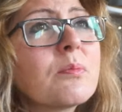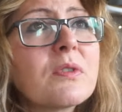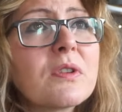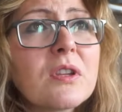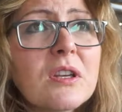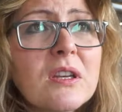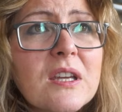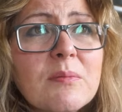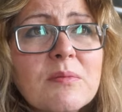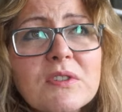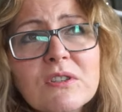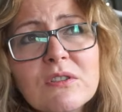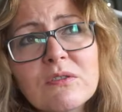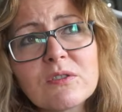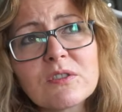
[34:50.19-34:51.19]
but the neighbours
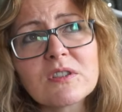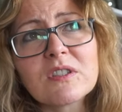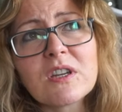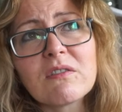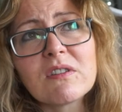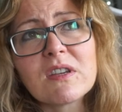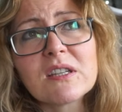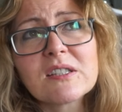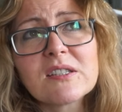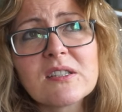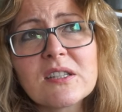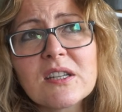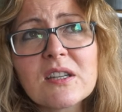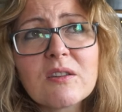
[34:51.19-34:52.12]
told Terry yesterday